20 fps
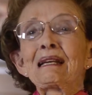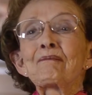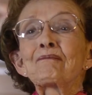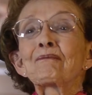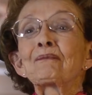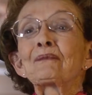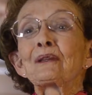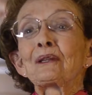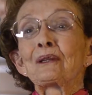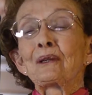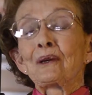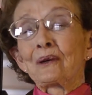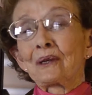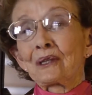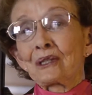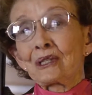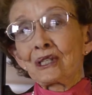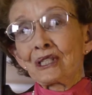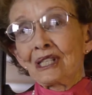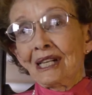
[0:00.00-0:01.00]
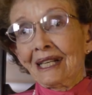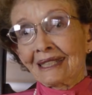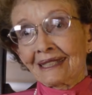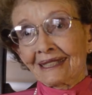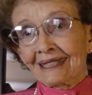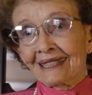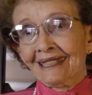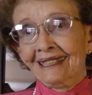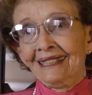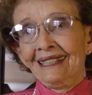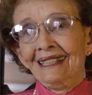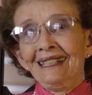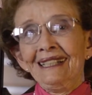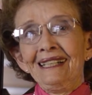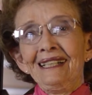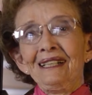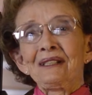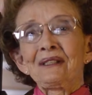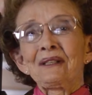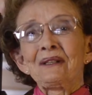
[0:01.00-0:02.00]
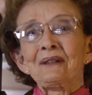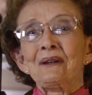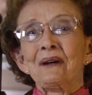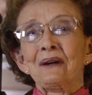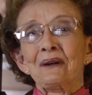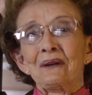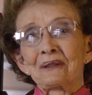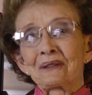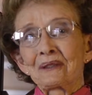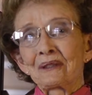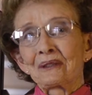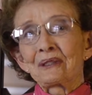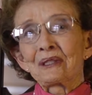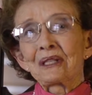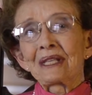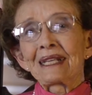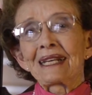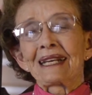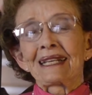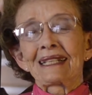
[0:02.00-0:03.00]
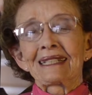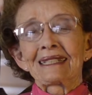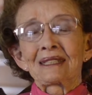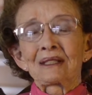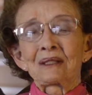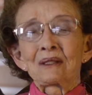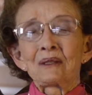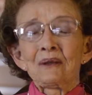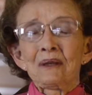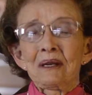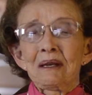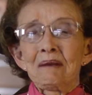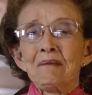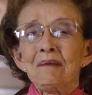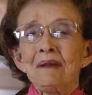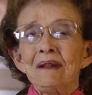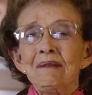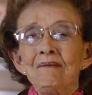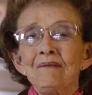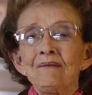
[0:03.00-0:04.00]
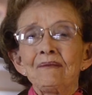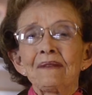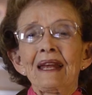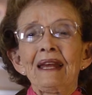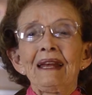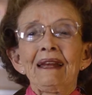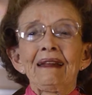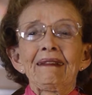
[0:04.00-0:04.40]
keep the door shut, so she can't get to him,